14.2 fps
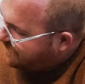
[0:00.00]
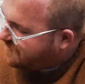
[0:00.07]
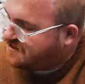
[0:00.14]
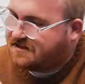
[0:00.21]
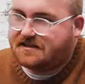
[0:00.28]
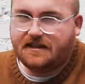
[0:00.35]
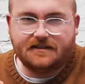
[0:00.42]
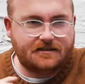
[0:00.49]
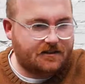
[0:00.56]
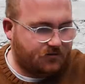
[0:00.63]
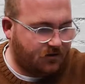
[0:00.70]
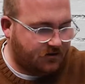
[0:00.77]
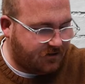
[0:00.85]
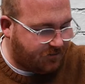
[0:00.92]
stick to the
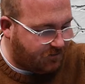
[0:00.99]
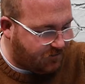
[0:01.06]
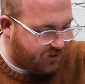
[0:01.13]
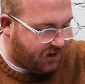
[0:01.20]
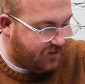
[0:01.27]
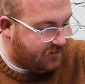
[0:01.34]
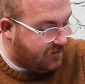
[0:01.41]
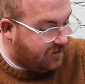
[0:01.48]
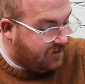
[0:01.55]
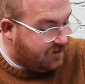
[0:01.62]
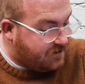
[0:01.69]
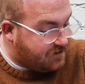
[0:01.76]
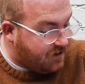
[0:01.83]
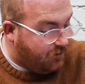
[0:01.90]
cross, I'm afraid.
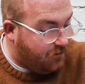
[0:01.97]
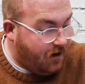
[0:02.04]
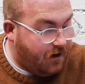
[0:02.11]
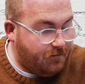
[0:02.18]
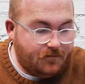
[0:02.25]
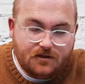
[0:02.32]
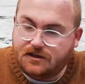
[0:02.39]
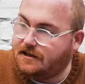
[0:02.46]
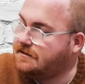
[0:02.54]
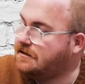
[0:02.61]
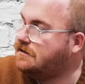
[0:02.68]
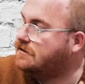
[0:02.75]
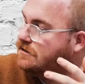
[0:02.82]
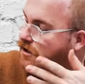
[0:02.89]
So
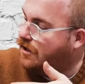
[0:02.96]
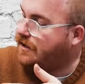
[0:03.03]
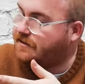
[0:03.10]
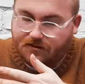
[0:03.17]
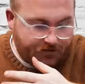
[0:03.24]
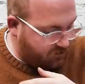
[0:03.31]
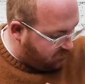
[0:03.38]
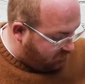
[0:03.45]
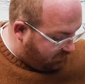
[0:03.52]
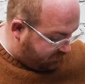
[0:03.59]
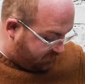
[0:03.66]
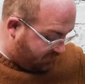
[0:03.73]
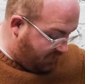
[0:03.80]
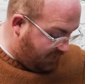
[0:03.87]
Jesus dies on the
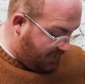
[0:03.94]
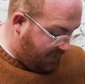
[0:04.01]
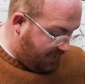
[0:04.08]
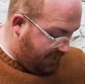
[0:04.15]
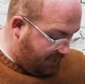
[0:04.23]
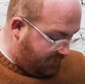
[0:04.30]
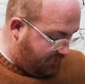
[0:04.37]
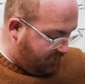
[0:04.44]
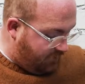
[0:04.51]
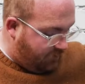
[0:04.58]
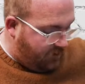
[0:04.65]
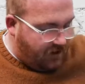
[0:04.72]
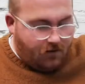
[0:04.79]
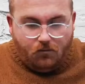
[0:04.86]
cross, and
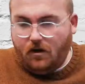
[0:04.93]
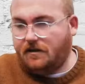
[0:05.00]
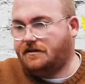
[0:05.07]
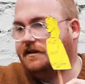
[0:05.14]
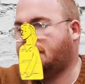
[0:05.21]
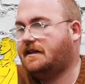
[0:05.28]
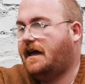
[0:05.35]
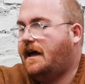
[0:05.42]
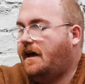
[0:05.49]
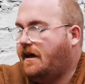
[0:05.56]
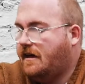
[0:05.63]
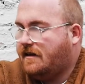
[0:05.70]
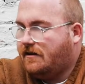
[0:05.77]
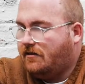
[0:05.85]
whilst he's there
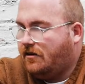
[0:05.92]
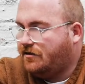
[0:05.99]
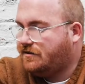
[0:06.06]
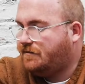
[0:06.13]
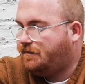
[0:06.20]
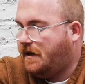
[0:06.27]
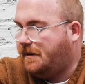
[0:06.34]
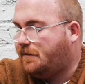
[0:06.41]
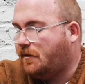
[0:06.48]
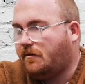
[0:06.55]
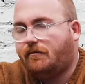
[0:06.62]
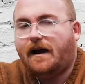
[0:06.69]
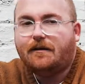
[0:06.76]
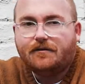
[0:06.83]
are lots of people
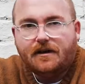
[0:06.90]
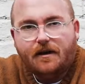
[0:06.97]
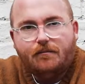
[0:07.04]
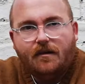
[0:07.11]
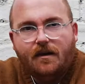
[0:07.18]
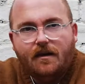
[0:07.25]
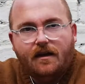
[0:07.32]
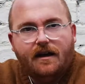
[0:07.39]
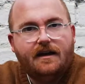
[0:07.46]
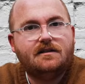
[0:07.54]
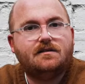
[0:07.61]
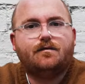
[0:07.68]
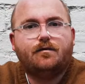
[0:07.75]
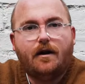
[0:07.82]
around him.
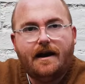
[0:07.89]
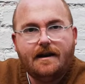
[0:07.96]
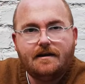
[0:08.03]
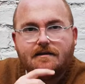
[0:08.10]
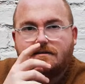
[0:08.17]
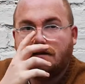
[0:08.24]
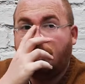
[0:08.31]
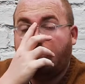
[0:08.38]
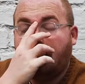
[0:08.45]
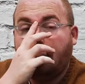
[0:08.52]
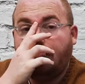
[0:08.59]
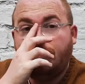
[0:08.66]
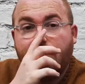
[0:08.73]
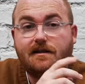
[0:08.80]
His friends and
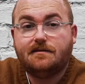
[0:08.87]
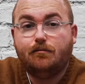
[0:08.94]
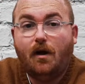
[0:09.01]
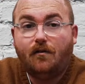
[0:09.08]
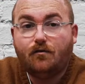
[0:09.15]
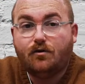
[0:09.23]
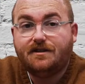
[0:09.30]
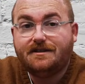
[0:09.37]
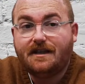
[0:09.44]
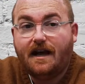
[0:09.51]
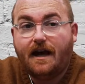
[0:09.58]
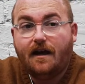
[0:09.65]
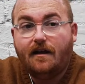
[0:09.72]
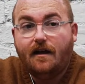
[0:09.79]
even his mother is
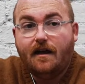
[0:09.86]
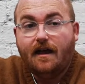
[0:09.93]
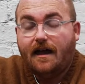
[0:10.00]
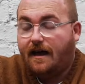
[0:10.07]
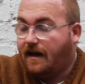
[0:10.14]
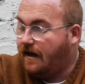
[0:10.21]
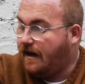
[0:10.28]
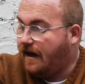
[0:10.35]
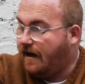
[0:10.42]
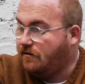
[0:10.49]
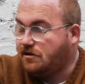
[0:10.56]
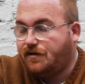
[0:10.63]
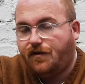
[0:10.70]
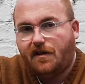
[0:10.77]
there. How
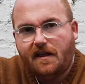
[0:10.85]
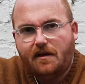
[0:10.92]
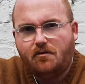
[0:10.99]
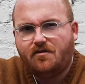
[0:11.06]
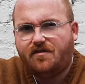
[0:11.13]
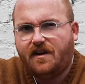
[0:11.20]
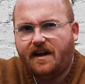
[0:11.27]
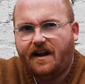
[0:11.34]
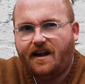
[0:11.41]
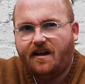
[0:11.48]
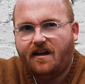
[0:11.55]
do you think they were feeling?